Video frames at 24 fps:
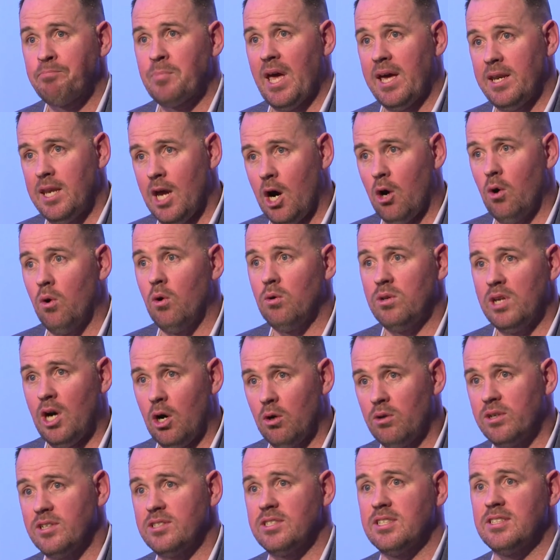And now
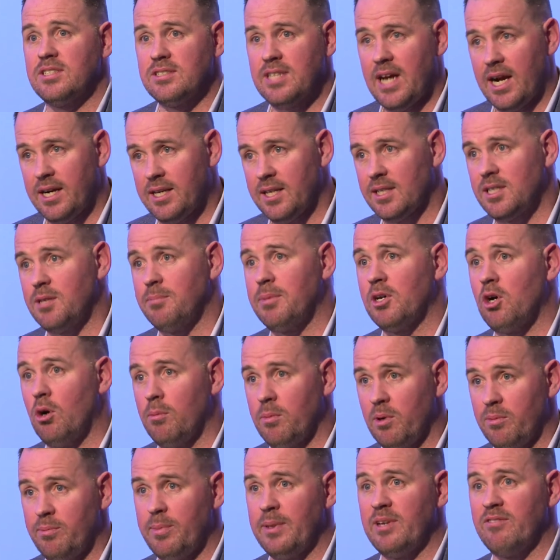there's a starting to become
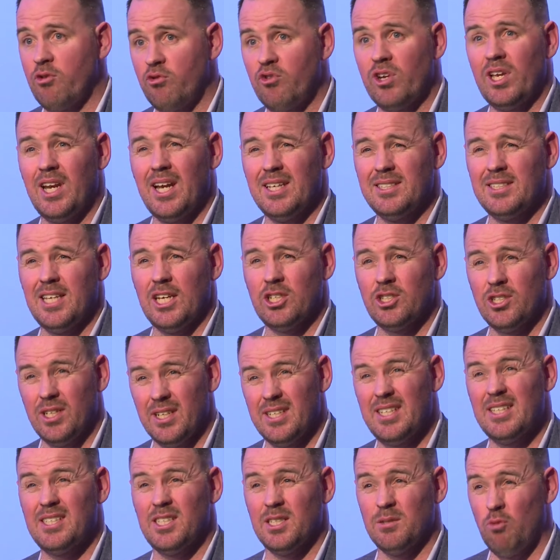a bit of a realization that
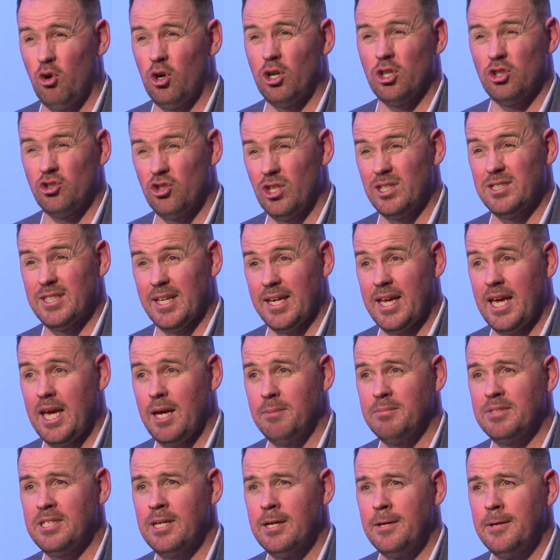this is more than drills and
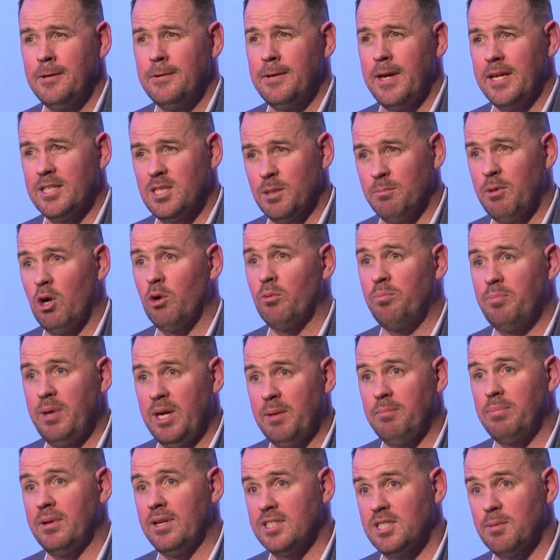games. It's about
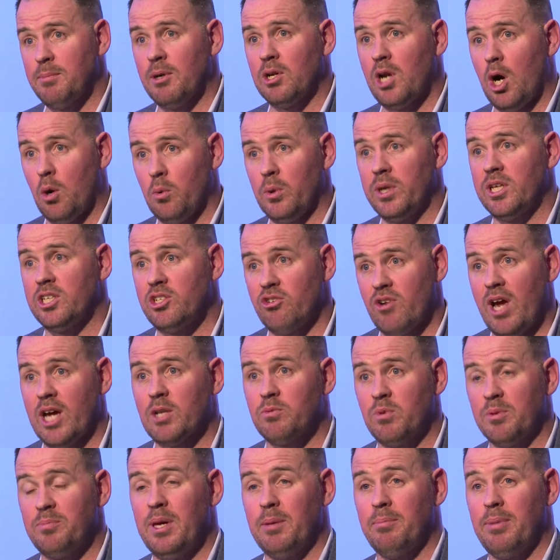people, and it's about how we interact
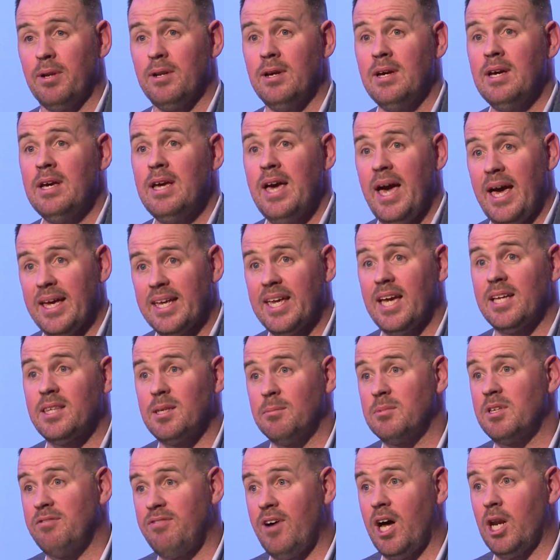with people and get
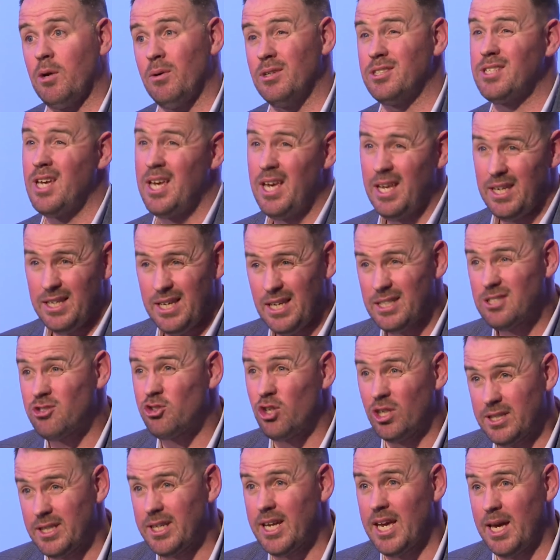them to follow us. Yes,
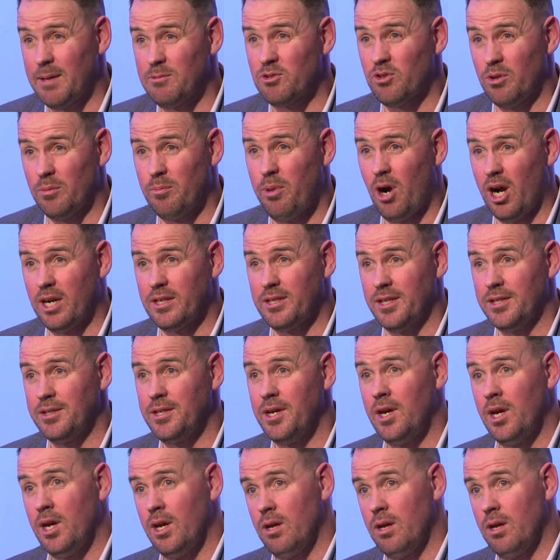drills and games are important,